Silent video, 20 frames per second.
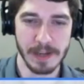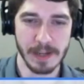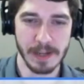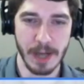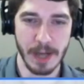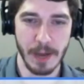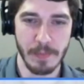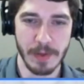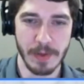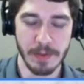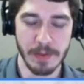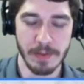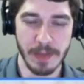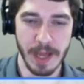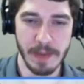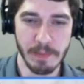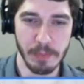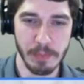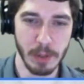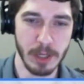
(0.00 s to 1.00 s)
it up and
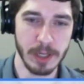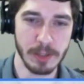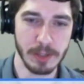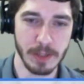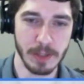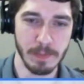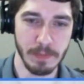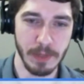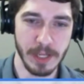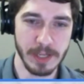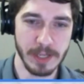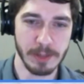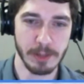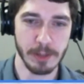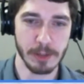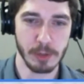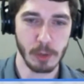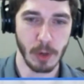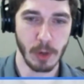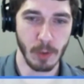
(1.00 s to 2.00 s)
put it someplace in
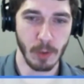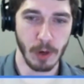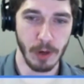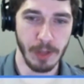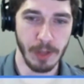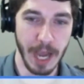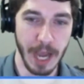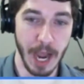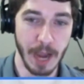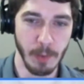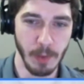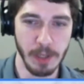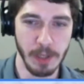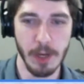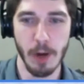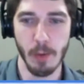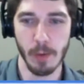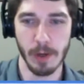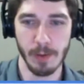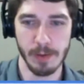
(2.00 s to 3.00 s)
the store where I would
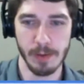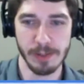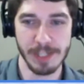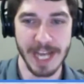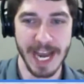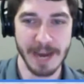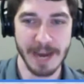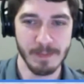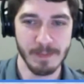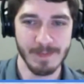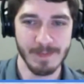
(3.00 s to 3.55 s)
know where it was at.